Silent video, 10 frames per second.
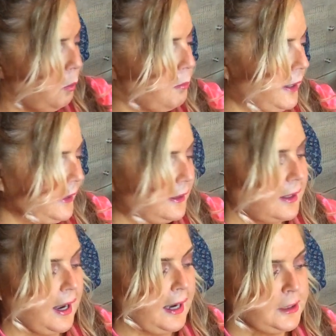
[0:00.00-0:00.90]
my
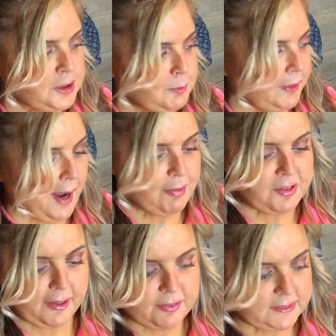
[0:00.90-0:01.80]
gosh, I'm gonna have to
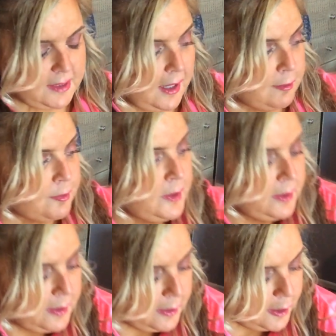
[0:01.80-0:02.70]
take this off.
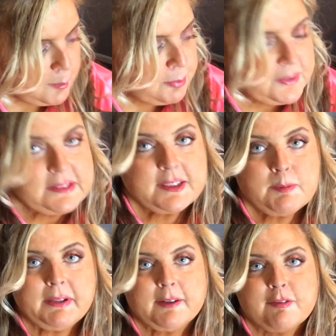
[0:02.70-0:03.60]
And this is
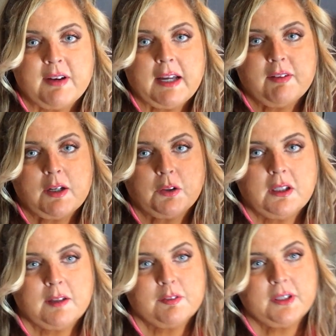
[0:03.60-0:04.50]
gonna be like a five hour
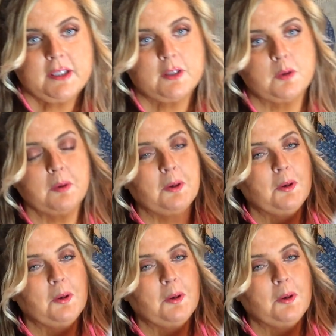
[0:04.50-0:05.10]
long video.